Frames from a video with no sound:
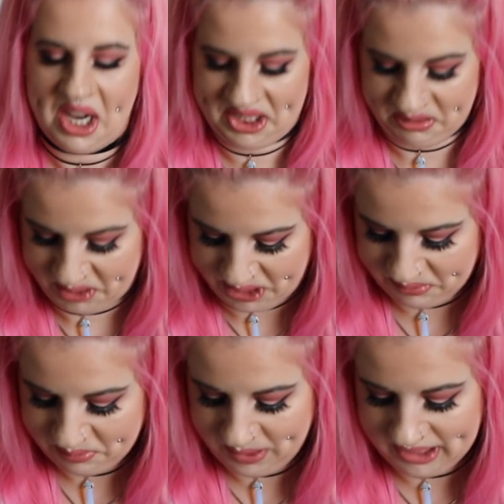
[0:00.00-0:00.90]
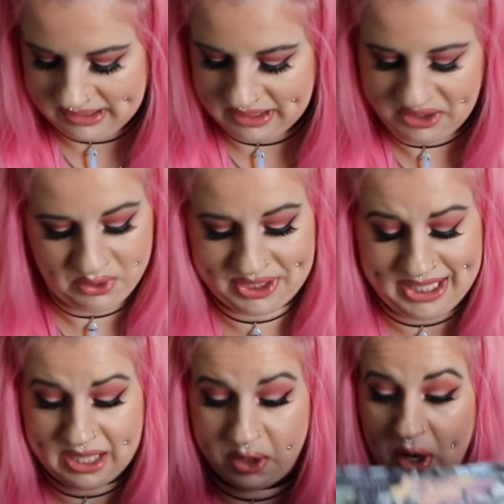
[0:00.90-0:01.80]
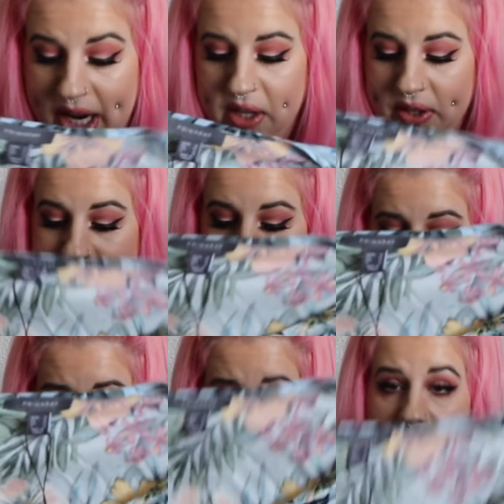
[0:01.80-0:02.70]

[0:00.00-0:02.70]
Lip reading: I don't know, but you'll see in the try-ons.